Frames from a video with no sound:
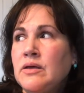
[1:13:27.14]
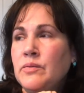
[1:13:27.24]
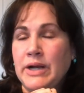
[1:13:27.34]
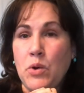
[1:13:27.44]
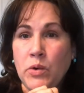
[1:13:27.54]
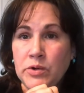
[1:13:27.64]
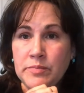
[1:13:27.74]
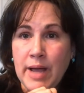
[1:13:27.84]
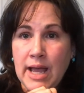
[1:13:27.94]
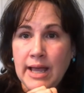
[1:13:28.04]
when I ordered
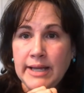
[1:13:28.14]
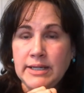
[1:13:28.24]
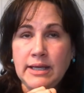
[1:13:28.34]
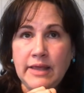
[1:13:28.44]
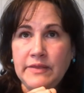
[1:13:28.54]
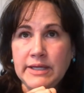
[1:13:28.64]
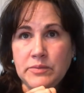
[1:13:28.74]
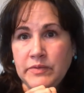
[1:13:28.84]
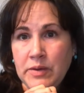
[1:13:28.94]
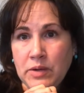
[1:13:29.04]
mine, I think
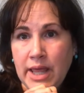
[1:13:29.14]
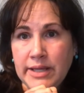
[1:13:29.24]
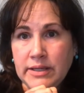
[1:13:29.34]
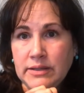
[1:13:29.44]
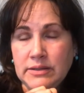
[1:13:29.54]
they were like,